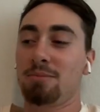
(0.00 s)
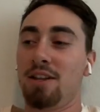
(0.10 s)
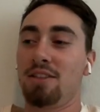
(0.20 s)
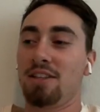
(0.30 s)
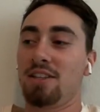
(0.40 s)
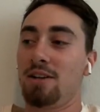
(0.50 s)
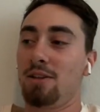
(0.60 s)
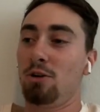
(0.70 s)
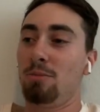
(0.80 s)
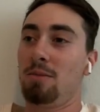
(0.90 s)
but I think that a
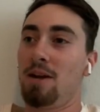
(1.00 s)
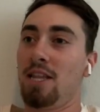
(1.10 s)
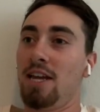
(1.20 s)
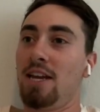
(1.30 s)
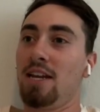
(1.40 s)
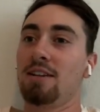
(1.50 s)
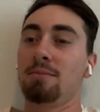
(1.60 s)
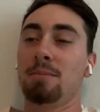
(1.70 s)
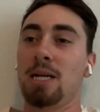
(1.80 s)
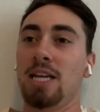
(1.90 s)
little bit of my
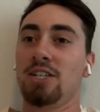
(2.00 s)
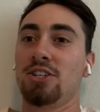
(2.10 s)
leg